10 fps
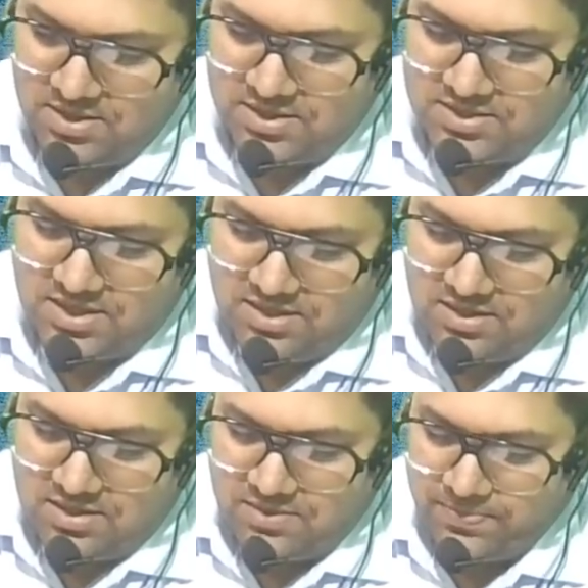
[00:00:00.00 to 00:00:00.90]
See,
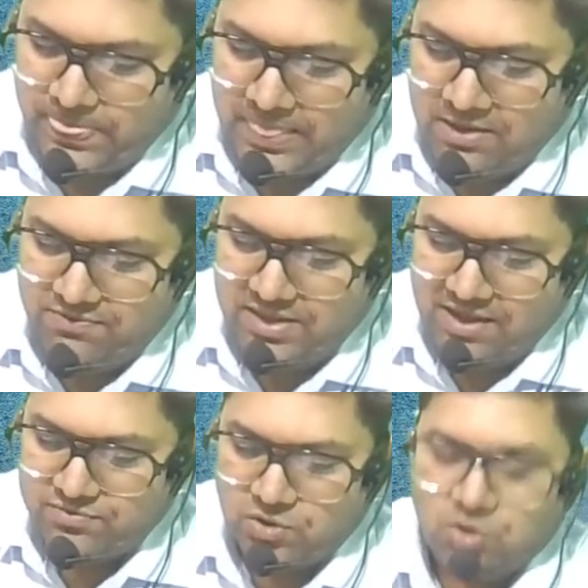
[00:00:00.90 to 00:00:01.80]
we
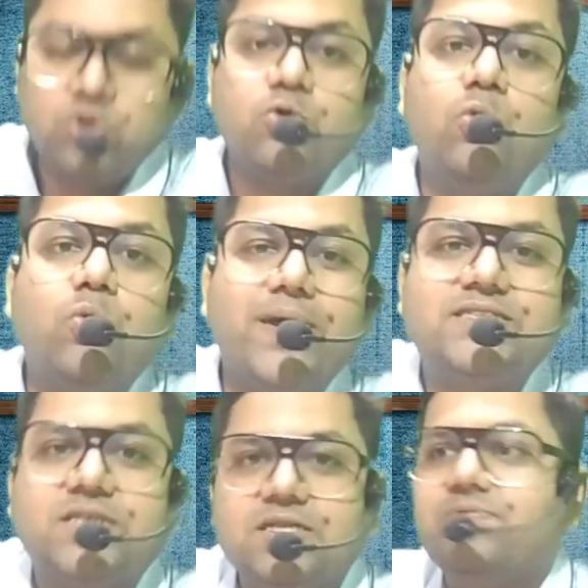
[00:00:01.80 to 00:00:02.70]
have to do two
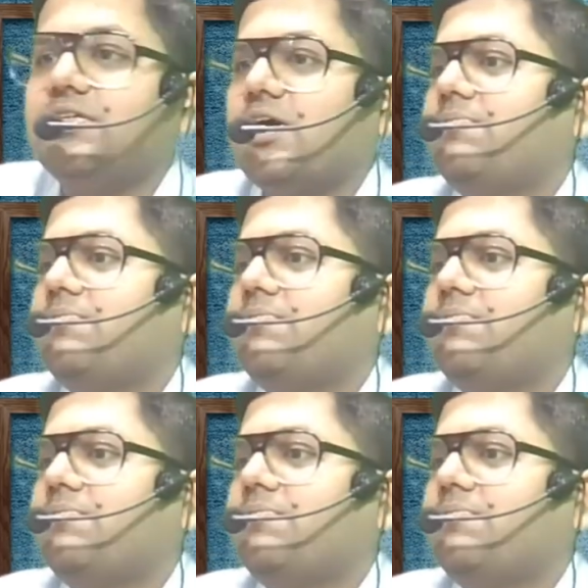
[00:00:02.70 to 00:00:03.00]
questions which are